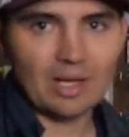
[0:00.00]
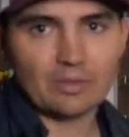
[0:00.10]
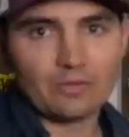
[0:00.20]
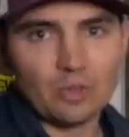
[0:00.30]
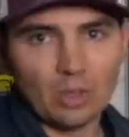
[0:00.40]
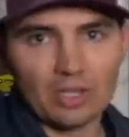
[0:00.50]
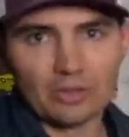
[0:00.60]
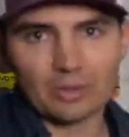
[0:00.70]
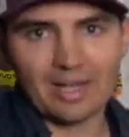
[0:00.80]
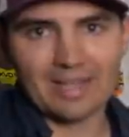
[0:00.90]
have a few
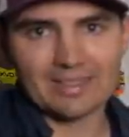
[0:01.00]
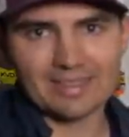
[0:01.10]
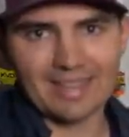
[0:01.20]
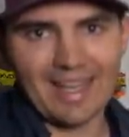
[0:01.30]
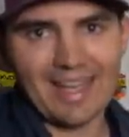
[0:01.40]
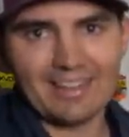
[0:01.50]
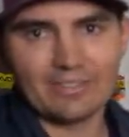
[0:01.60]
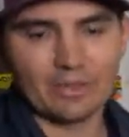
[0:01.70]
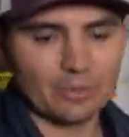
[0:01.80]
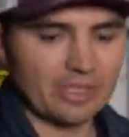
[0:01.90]
other rods that I
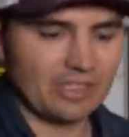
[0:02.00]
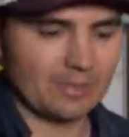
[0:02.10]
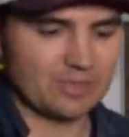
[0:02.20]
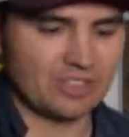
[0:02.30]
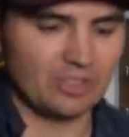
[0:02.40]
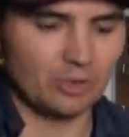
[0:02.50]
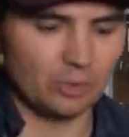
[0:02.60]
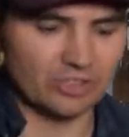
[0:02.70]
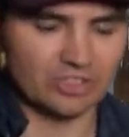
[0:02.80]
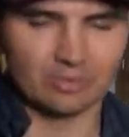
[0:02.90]
have rigged up still
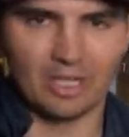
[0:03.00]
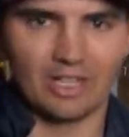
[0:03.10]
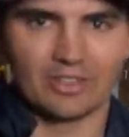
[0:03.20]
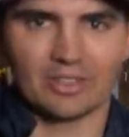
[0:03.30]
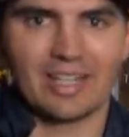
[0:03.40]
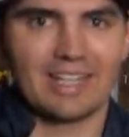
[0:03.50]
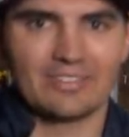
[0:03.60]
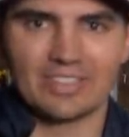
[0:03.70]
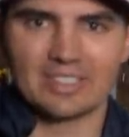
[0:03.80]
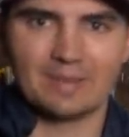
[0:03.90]
with some other
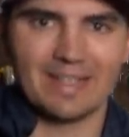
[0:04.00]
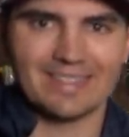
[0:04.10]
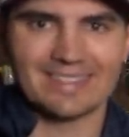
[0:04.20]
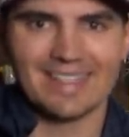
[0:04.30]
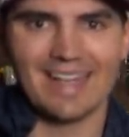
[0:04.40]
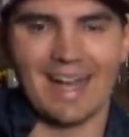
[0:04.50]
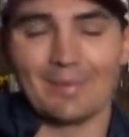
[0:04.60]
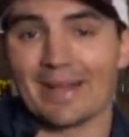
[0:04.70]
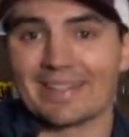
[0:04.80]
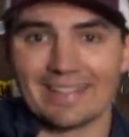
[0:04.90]
confidence baits.
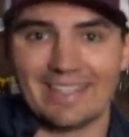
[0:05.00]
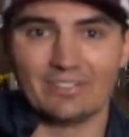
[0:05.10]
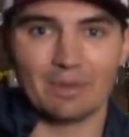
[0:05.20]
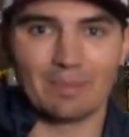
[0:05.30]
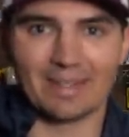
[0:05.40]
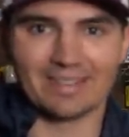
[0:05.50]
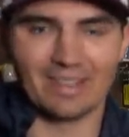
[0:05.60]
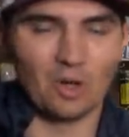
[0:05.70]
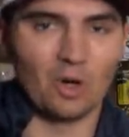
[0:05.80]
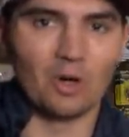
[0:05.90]
I'm not gonna give up
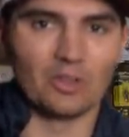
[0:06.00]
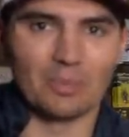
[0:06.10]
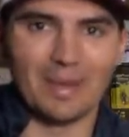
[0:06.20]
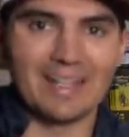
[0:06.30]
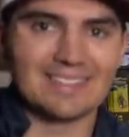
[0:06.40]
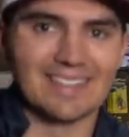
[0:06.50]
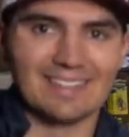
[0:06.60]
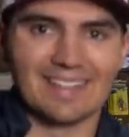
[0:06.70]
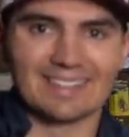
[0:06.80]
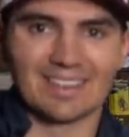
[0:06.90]
on all the baits that I
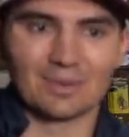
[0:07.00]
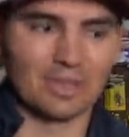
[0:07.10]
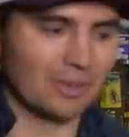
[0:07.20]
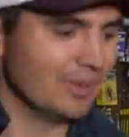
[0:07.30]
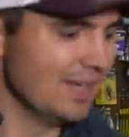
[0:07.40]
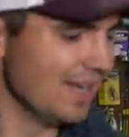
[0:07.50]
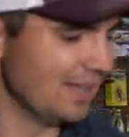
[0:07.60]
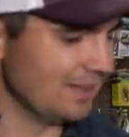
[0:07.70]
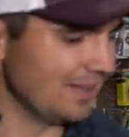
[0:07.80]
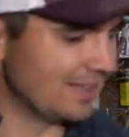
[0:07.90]
like to throw.
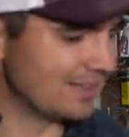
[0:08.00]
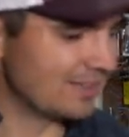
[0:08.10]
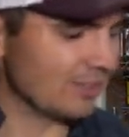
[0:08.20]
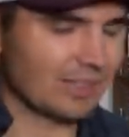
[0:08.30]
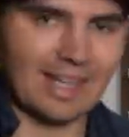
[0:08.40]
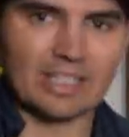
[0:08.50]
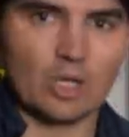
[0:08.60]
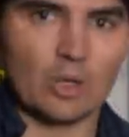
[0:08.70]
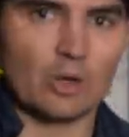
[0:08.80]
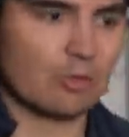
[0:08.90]
It's kind of
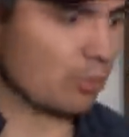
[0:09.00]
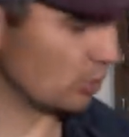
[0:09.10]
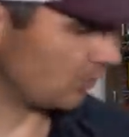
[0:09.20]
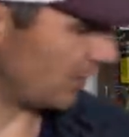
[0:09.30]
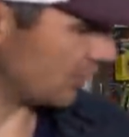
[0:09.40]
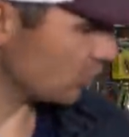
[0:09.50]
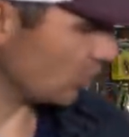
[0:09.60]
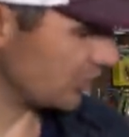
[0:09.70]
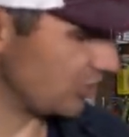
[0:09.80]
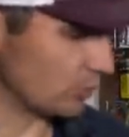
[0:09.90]
going overboard if I
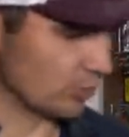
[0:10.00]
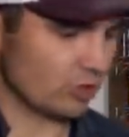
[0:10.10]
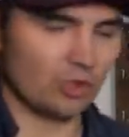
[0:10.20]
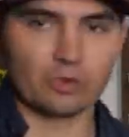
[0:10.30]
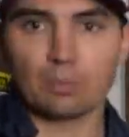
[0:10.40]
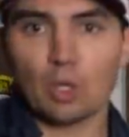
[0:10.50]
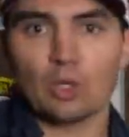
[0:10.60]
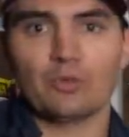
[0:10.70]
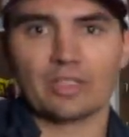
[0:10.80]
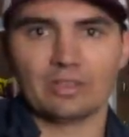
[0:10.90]
trust these results
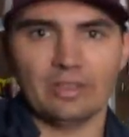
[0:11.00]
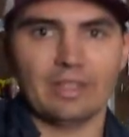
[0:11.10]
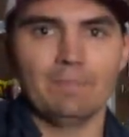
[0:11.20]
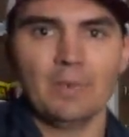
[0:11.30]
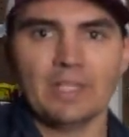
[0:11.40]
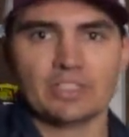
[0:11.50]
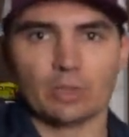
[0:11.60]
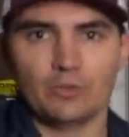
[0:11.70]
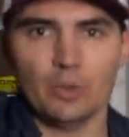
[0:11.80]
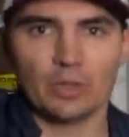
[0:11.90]
perfectly.
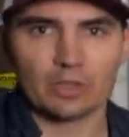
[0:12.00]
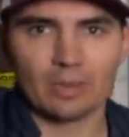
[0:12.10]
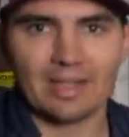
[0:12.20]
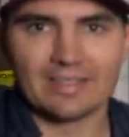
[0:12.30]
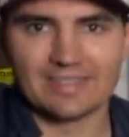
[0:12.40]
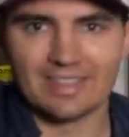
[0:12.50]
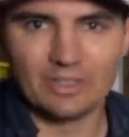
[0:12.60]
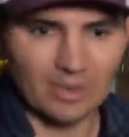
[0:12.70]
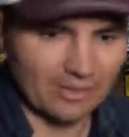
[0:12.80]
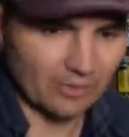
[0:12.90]
So a few other rods that I
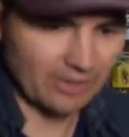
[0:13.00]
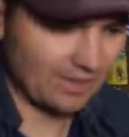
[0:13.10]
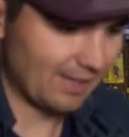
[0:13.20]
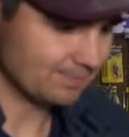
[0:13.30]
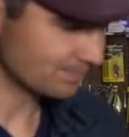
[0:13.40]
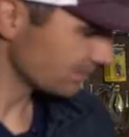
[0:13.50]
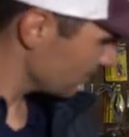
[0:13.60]
do have rigged up